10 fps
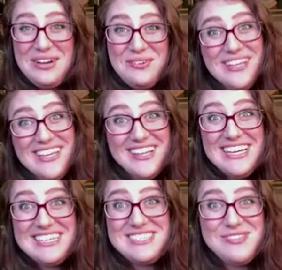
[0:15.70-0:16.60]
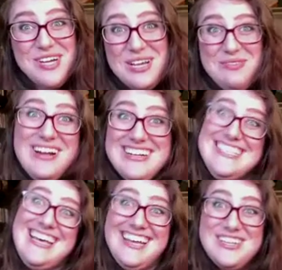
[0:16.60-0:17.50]
like a really long list of documentaries
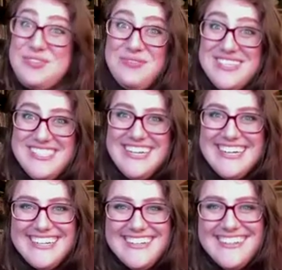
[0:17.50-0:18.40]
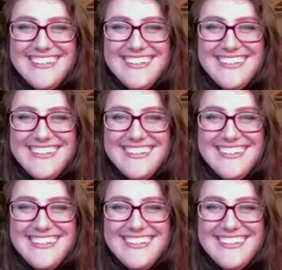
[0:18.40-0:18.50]
I liked from this year.